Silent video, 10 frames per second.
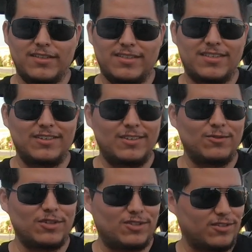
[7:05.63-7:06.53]
it's
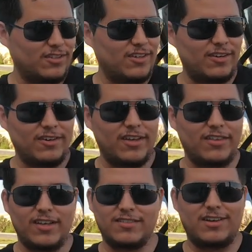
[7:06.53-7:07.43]
once you see it, you're
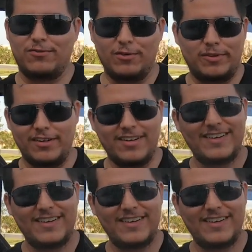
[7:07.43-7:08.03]
like, that's not from here.